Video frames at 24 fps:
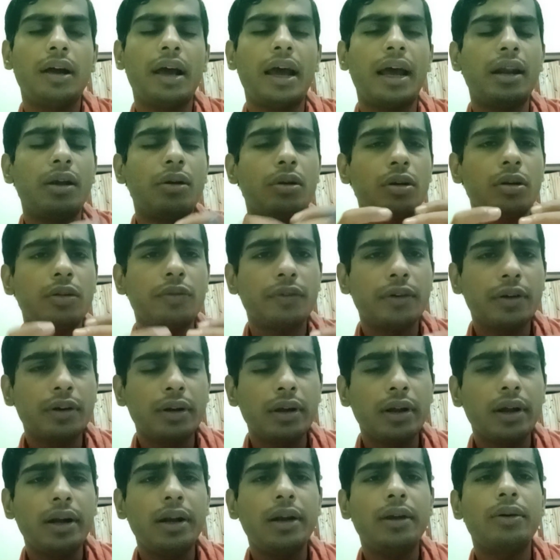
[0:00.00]
an
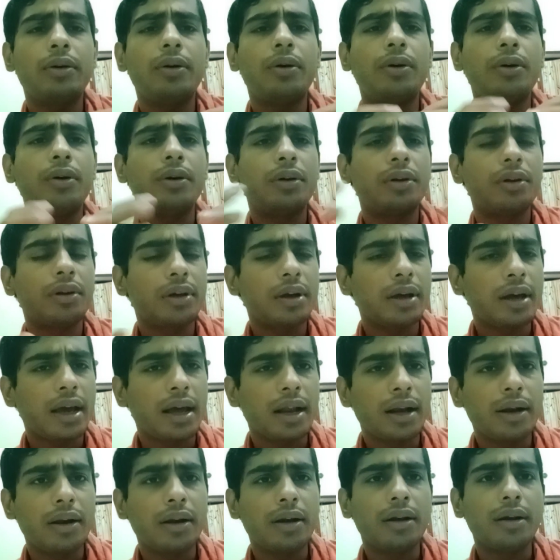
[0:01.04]
advocate or
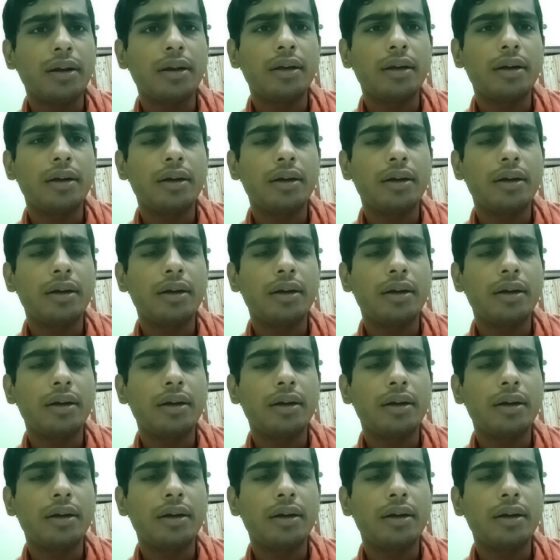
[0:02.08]
an